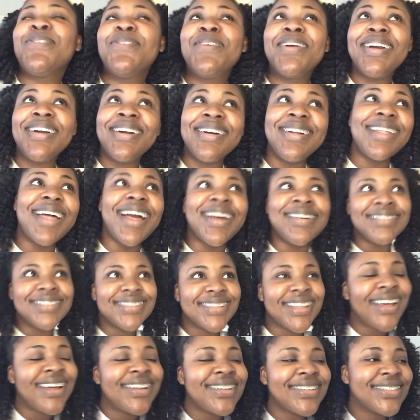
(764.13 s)
Well, I was
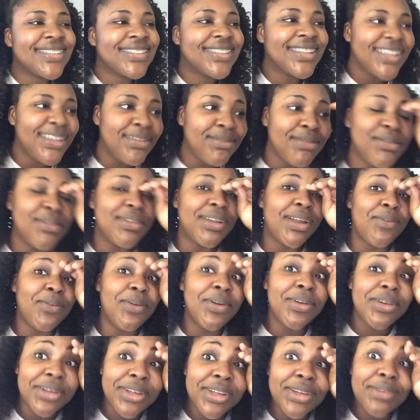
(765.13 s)
kind of sleeping when I
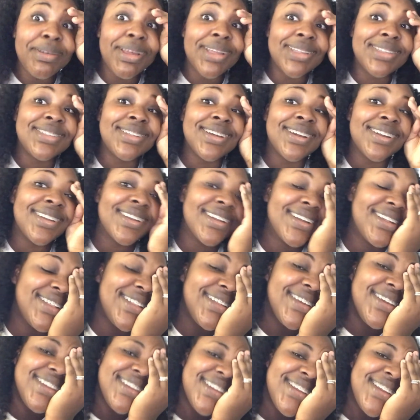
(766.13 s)
woke up. I started
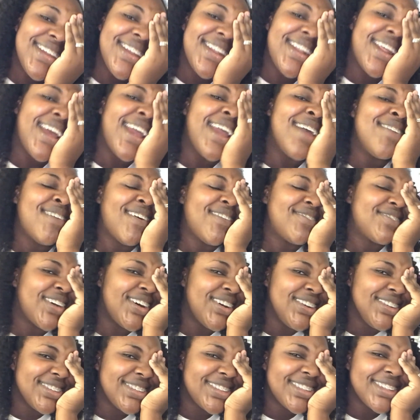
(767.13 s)
cleaning and I had my
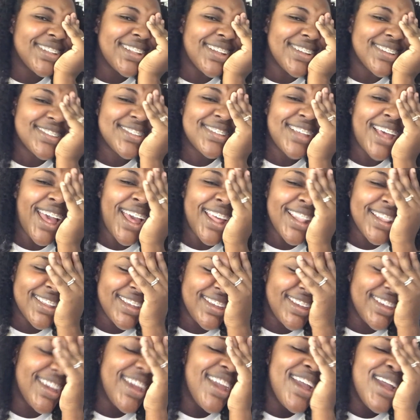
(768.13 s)
phone still on
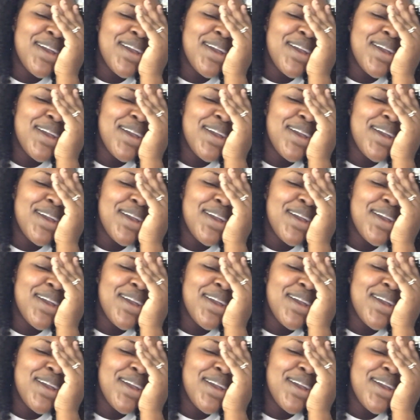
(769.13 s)
solid.